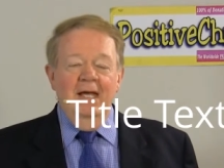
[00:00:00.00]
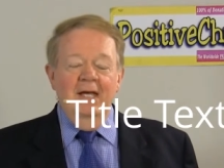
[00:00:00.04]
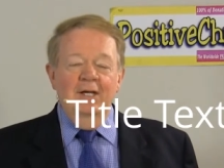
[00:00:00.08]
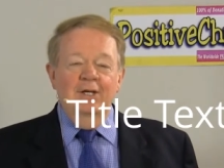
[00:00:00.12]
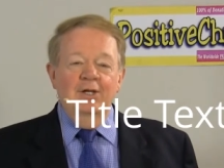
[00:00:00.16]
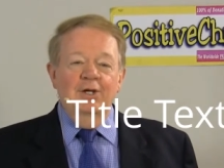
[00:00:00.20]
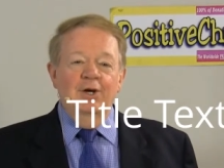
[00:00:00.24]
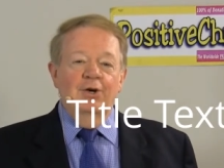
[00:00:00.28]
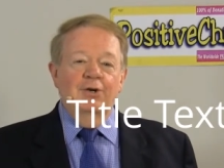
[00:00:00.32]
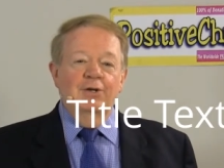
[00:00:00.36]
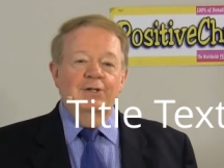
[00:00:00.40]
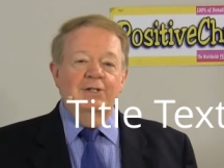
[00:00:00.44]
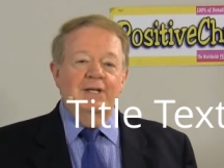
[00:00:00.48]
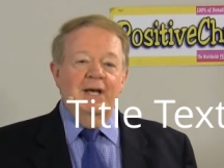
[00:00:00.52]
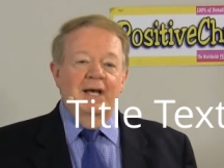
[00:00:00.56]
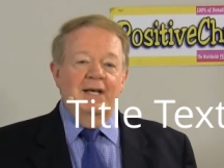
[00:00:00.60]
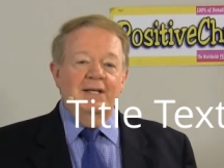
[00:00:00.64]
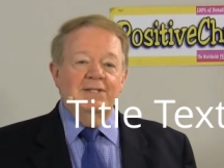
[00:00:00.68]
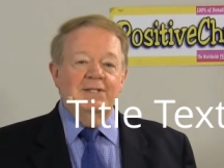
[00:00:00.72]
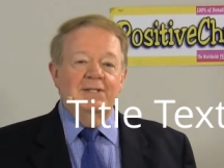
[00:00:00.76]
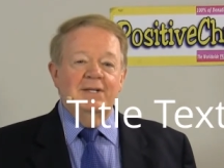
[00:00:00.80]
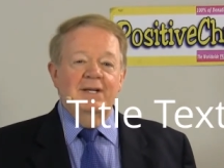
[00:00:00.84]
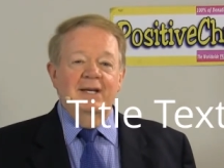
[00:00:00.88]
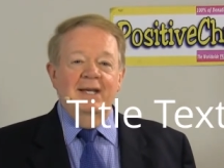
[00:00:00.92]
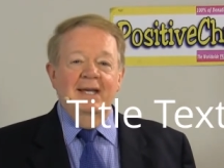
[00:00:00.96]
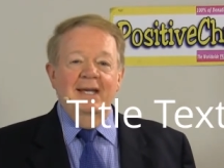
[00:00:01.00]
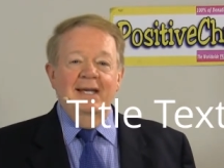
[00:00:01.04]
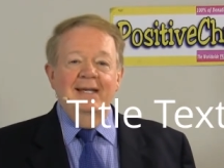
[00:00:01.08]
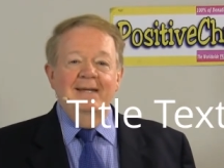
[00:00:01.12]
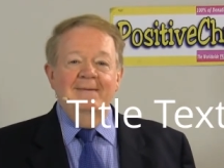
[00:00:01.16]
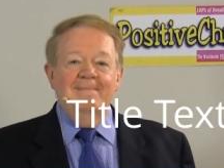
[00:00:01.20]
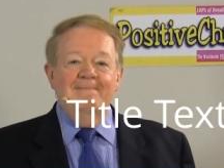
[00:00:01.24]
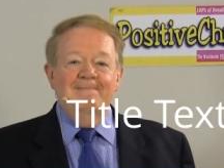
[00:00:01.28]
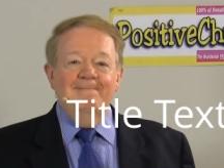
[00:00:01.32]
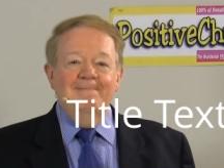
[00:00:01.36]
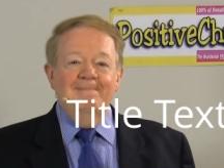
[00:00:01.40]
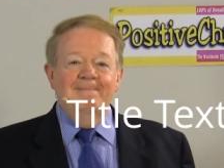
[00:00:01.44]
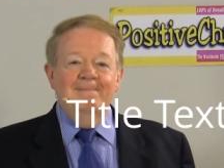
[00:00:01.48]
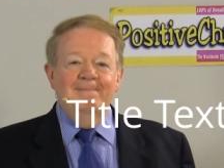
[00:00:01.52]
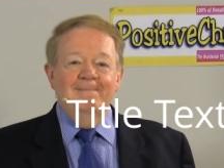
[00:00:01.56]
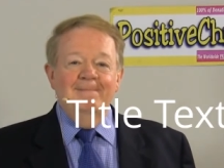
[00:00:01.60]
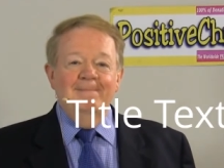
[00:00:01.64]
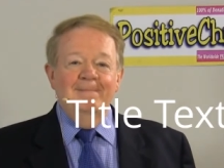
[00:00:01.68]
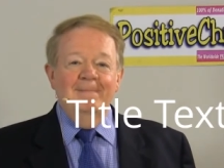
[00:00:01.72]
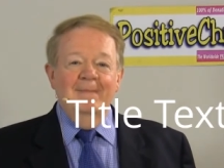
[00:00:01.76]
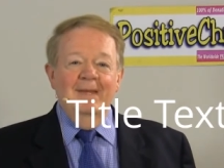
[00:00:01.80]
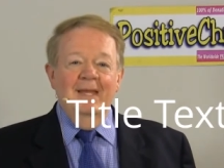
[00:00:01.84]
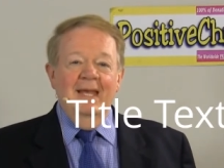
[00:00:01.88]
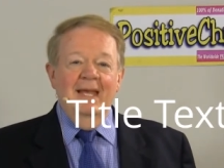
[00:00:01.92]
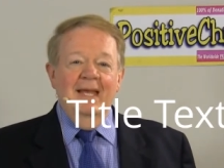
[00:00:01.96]
your destiny
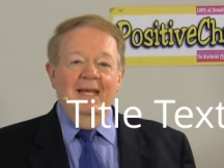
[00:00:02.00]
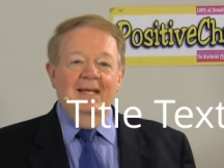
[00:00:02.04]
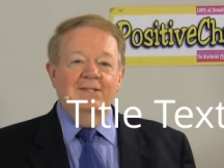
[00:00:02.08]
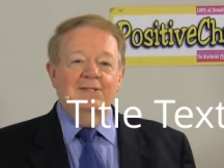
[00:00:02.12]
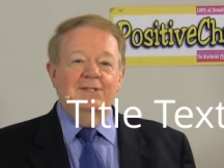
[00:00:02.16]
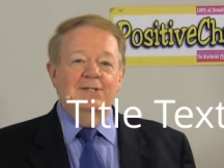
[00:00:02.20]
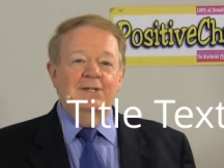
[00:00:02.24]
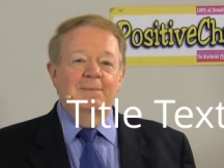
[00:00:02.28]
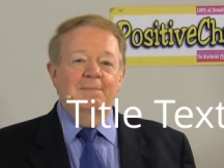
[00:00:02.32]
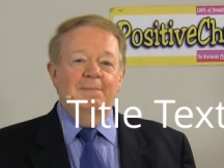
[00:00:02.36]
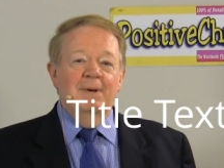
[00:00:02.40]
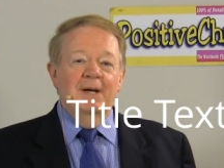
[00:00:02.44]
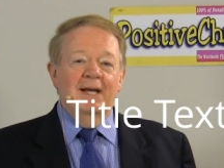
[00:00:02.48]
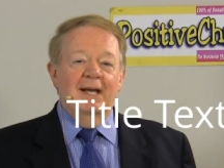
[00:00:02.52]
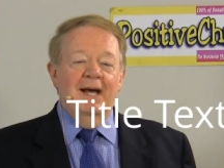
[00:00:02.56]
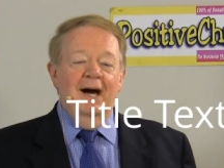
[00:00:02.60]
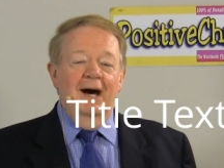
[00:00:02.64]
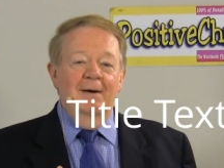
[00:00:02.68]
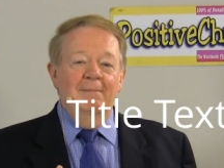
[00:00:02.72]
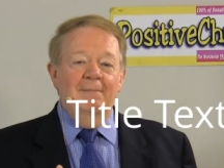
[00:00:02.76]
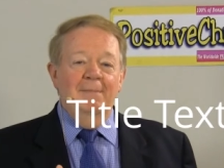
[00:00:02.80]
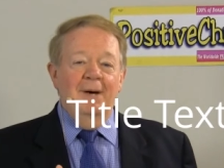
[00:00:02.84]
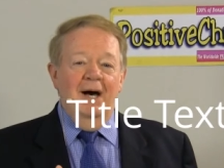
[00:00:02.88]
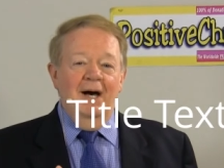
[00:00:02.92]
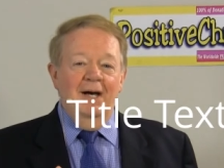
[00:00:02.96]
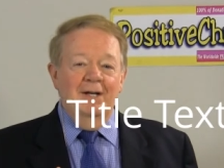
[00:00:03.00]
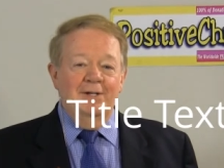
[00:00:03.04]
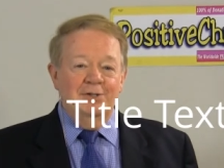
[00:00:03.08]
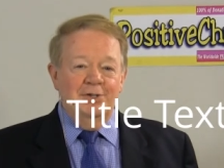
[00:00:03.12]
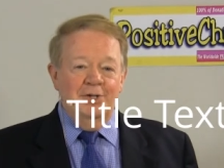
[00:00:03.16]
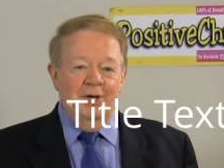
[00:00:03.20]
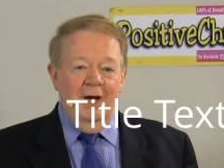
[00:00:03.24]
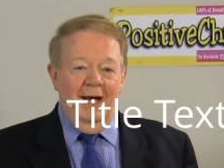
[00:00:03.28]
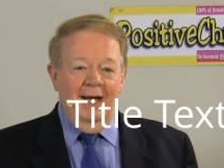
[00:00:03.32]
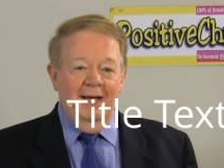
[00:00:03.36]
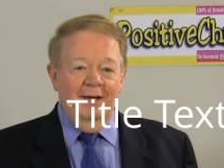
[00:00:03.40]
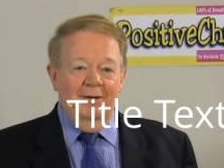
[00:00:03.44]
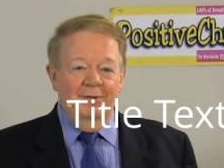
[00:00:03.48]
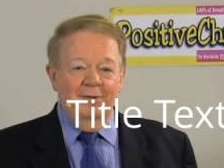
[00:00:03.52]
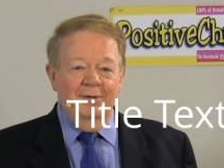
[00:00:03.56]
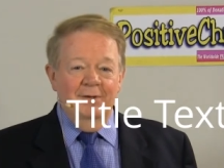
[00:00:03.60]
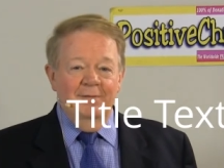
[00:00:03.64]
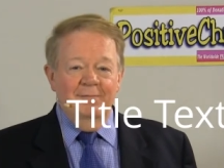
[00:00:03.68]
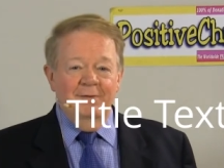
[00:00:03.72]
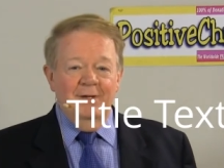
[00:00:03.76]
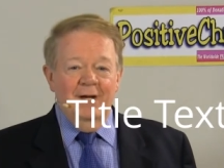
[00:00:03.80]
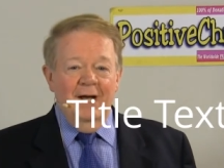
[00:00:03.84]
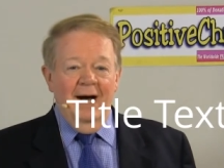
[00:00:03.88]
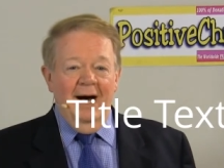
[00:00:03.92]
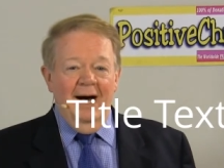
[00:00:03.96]
is to become a child
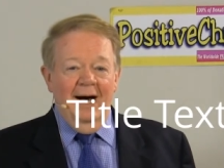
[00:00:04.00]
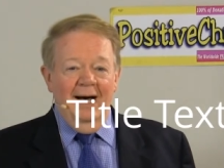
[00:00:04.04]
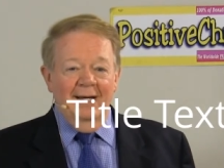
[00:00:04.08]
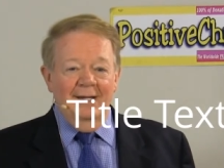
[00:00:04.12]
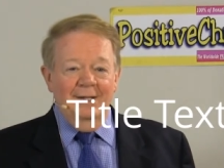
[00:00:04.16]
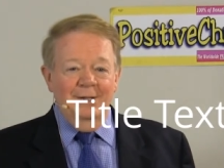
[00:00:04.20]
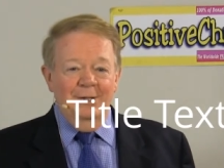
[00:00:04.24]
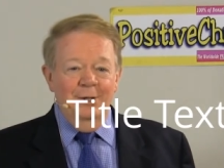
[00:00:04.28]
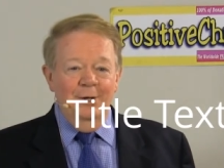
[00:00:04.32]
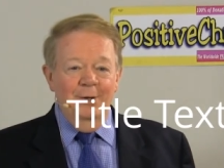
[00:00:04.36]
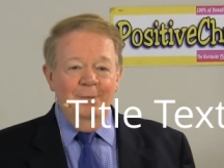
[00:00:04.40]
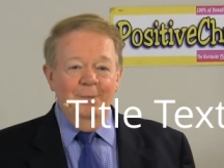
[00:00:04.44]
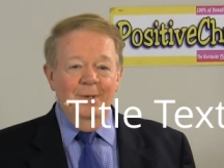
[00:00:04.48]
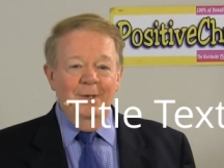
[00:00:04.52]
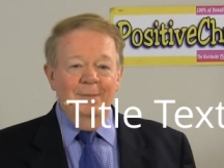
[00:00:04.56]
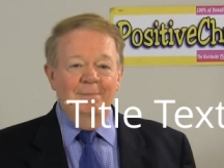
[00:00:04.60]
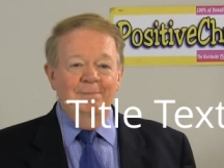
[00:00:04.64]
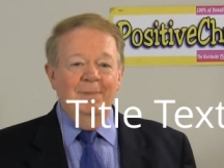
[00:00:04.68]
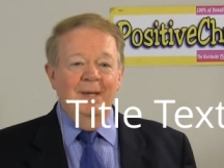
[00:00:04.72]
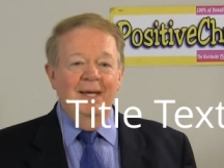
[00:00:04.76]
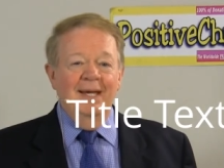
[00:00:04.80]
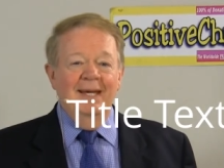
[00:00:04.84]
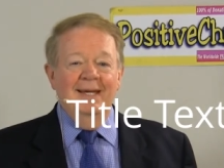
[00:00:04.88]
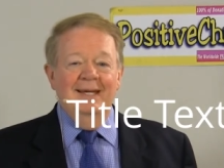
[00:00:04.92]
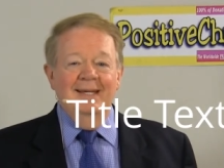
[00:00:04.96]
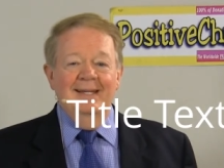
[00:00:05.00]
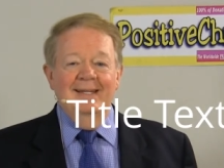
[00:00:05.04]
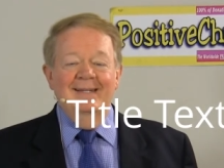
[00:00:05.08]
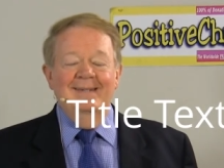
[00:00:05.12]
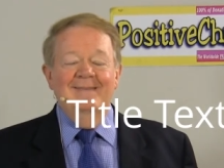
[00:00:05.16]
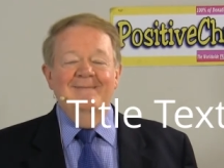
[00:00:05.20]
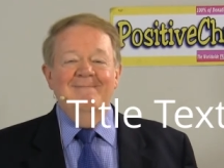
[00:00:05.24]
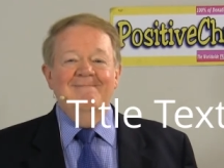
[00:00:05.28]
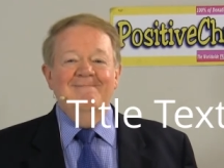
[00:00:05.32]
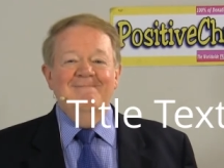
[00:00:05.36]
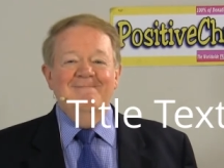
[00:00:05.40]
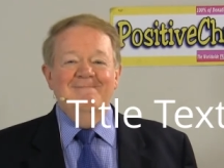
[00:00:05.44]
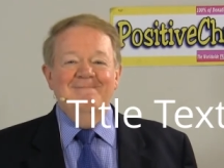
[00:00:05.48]
of God, human being.